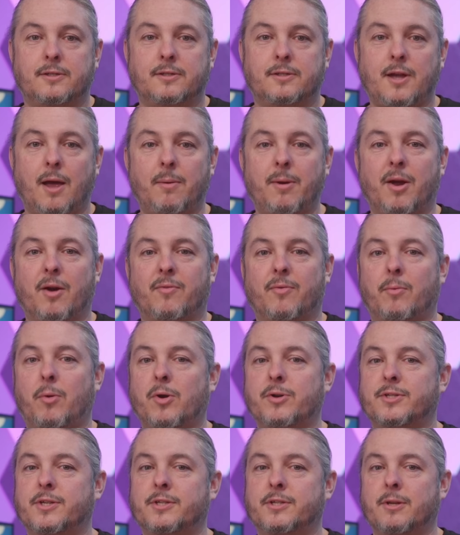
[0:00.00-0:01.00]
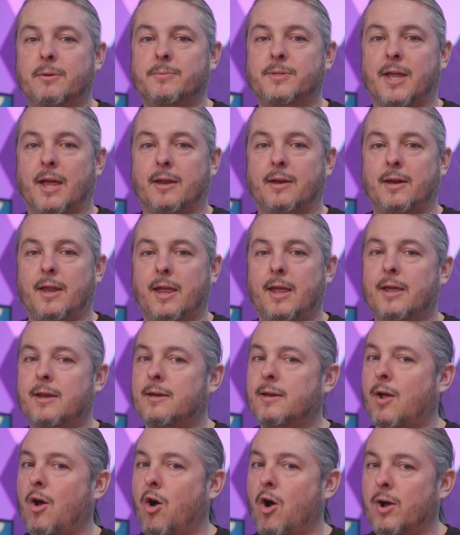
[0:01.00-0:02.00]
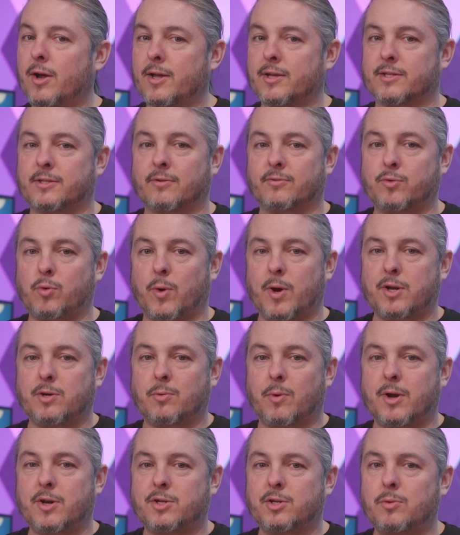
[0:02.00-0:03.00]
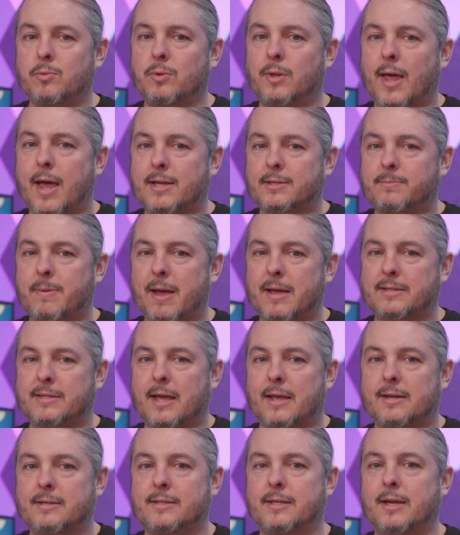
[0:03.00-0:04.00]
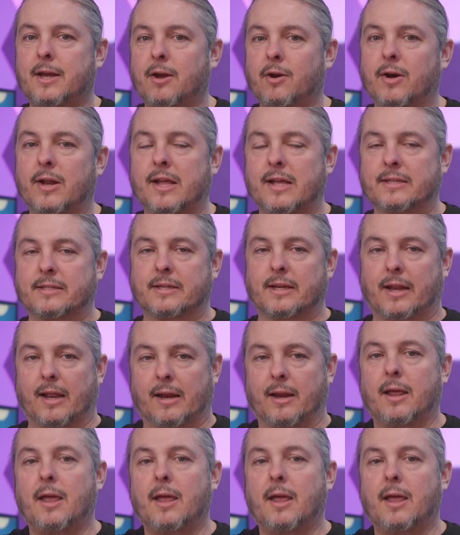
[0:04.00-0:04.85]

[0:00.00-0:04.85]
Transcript: Tom here from Lawrence Systems, and in August of 2022, LastPass had a security incident.